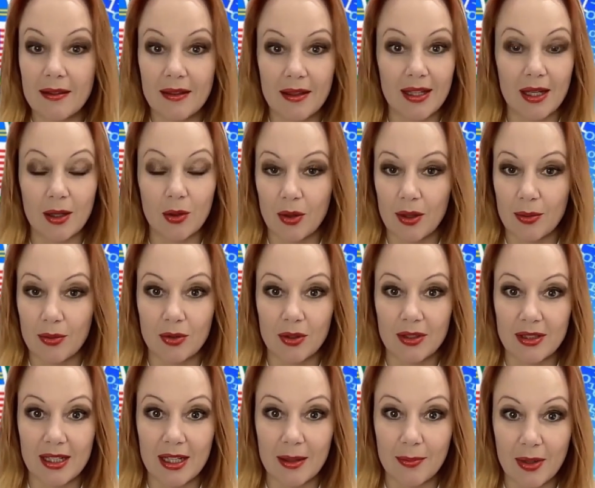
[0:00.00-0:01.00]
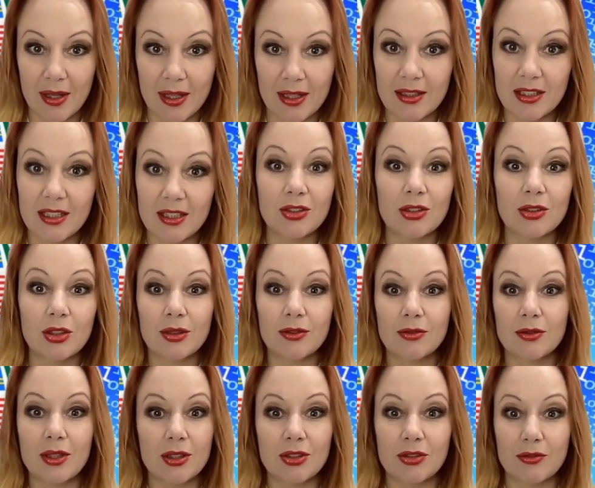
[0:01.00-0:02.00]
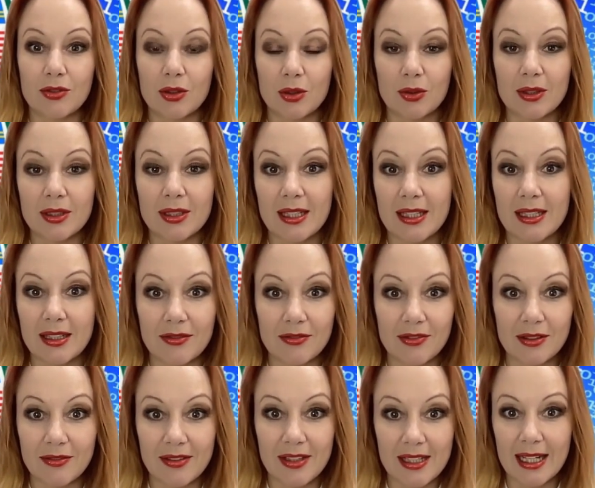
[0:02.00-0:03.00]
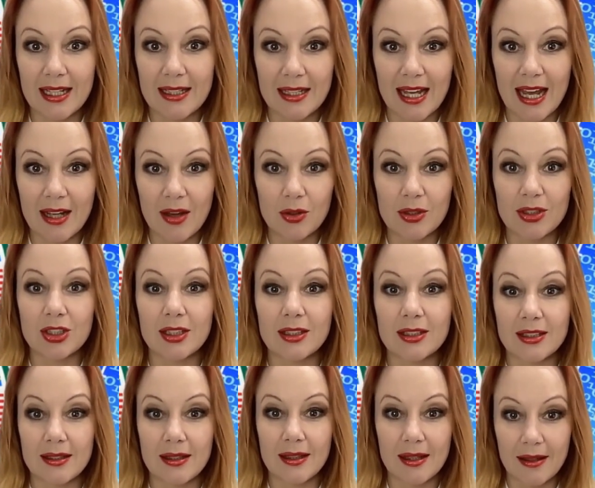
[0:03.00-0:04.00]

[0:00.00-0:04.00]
Equipped with the ability to converse fluently in 58 languages,